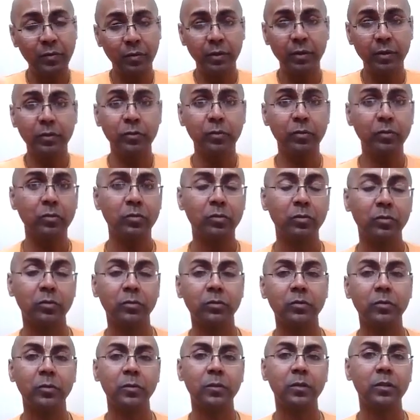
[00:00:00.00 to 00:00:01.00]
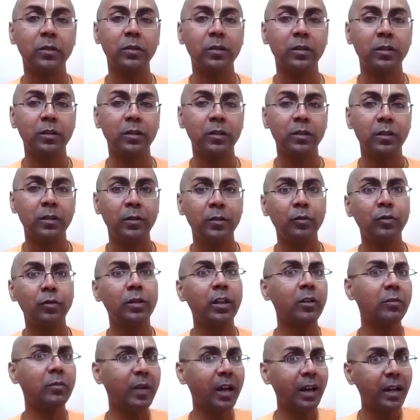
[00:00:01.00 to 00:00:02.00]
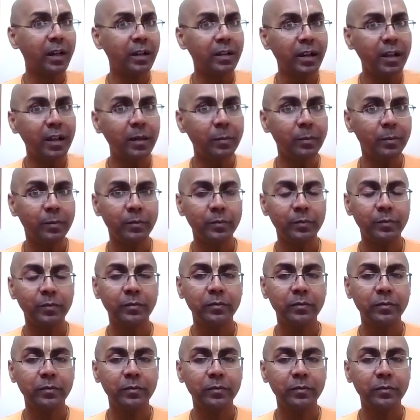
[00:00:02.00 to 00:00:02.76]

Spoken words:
for you. You would have married them.